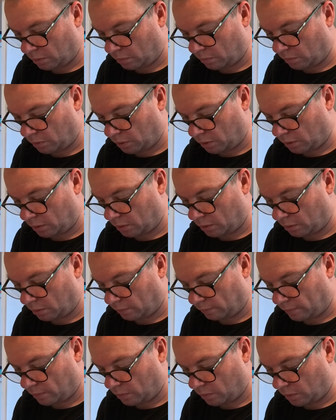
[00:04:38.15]
which is
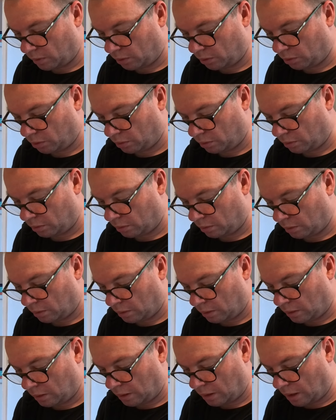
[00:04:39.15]
the voltage,
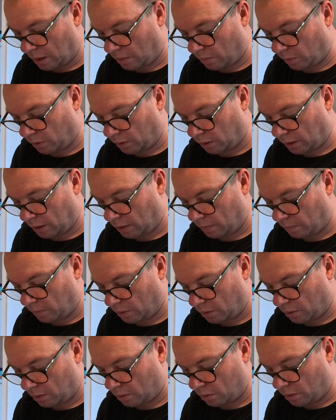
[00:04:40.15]
and we're going to keep it
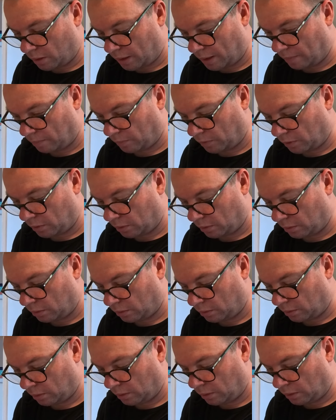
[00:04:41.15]
at 9 amps,
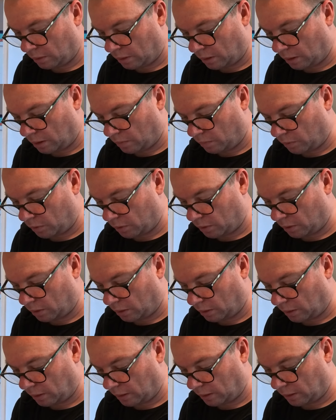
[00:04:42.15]
and then we're just
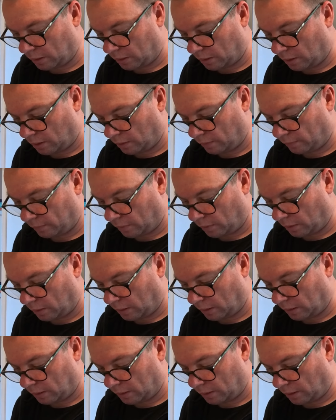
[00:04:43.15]
going to click save and
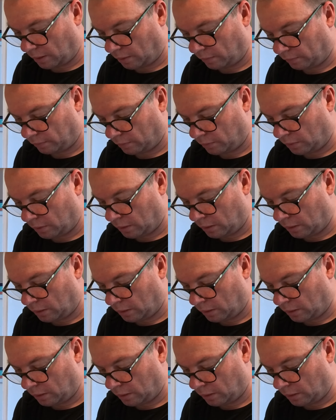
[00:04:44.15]
click save.